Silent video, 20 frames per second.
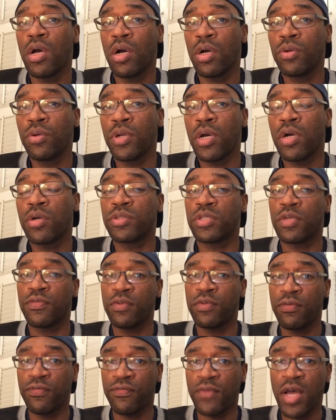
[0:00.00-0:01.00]
who knows,
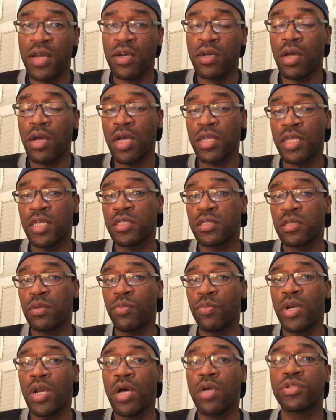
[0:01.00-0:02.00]
if you fight against
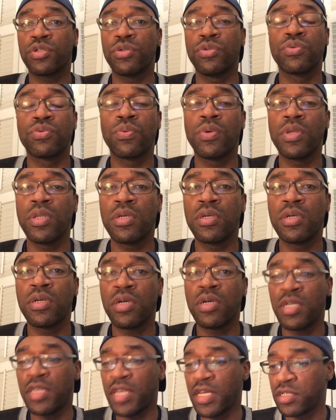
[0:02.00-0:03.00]
someone else who's really
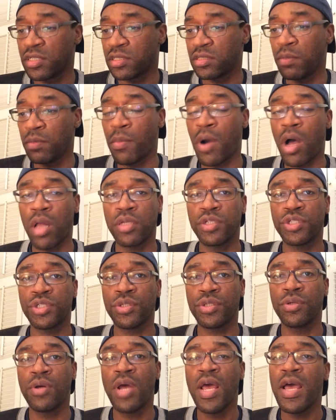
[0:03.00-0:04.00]
good and they just demolish
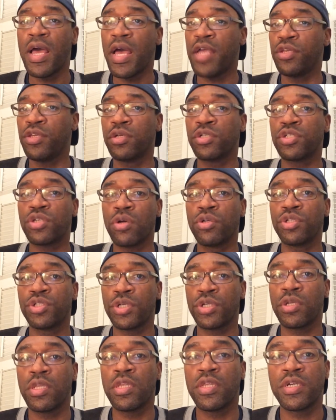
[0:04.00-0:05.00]
you and you're so
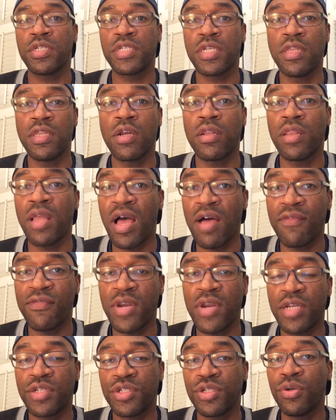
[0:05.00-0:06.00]
sure that they're sitting there
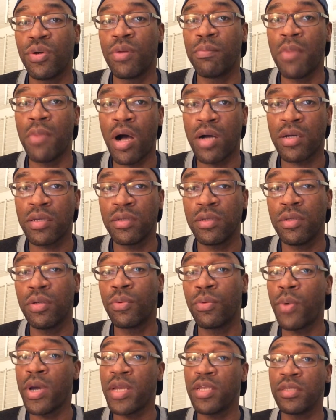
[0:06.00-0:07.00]
laughing at you and mocking you
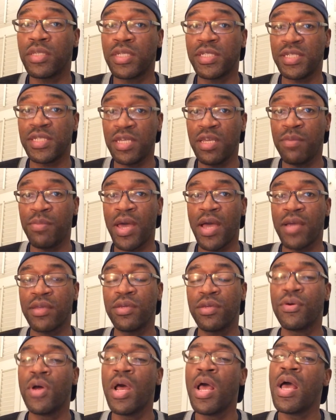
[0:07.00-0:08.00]
and waiting to teabag
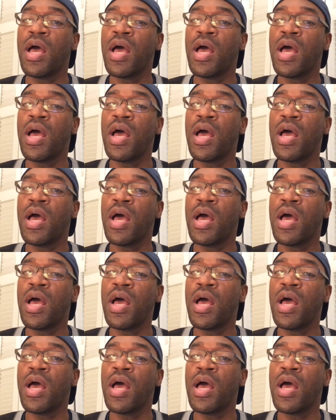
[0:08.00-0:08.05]
you,